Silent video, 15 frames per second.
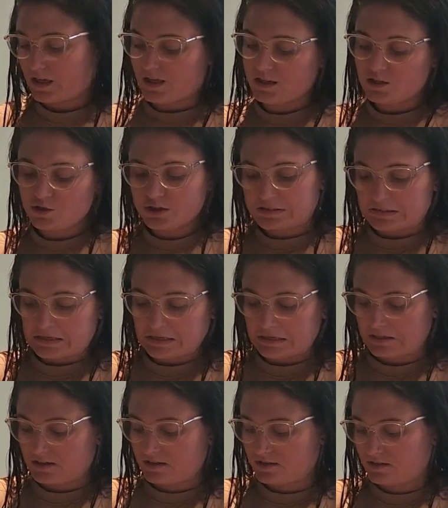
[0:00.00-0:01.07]

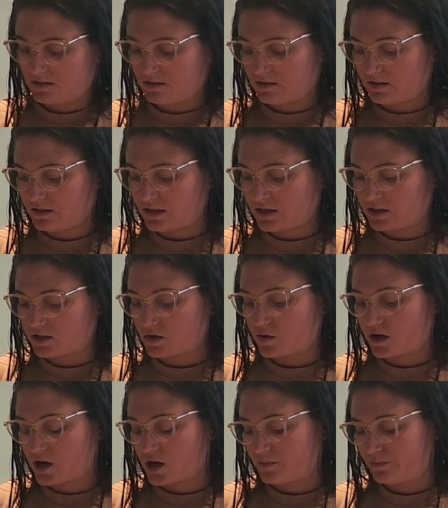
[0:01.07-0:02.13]
interesting thing is
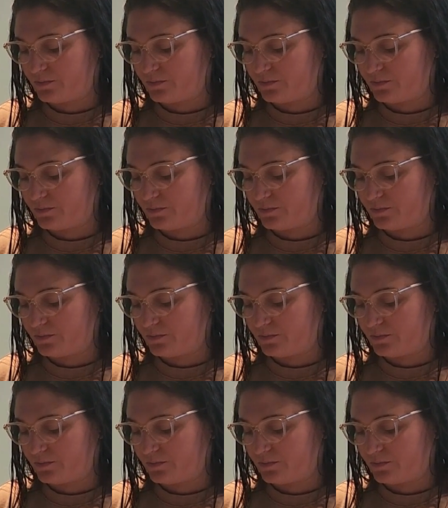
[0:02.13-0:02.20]
going on.